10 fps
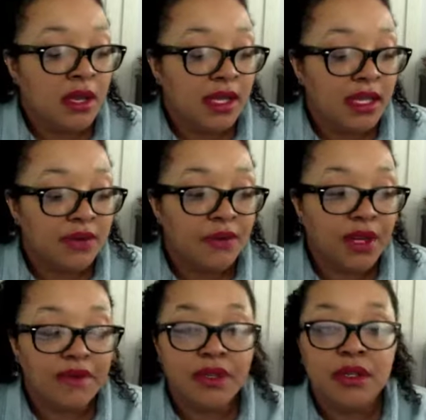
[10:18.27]
Again, if you
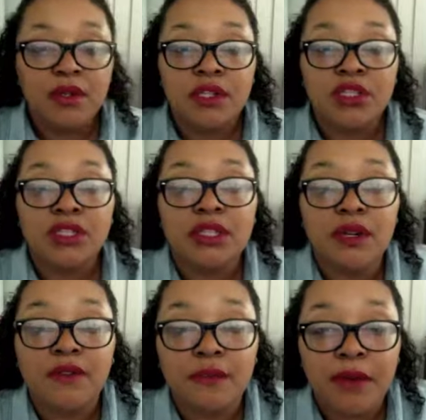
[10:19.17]
have any questions,
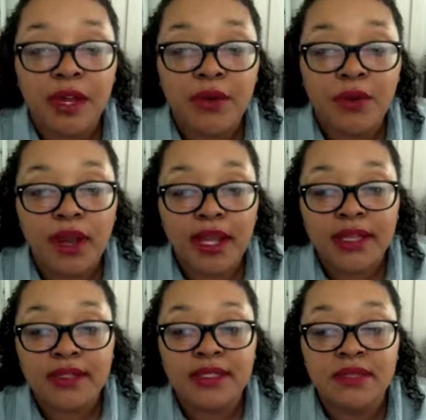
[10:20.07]
sorry for my
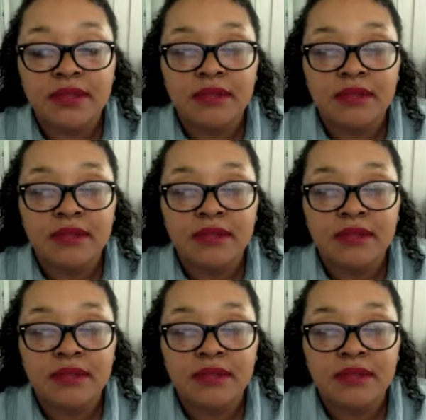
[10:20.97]
rant.